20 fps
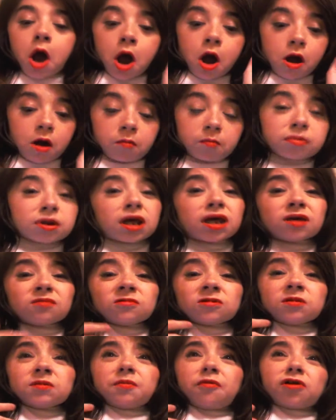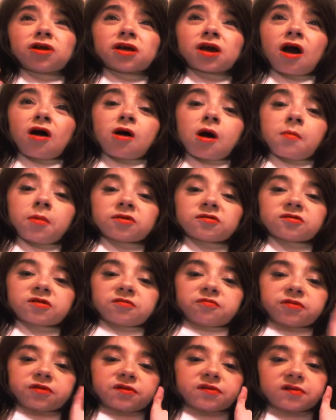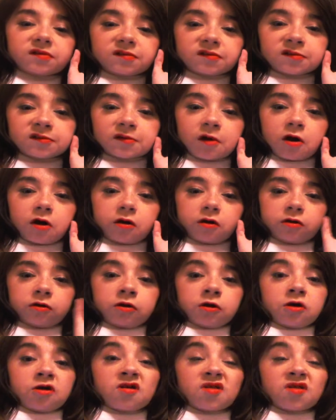But I am gonna be pointing out a bunch of differences, the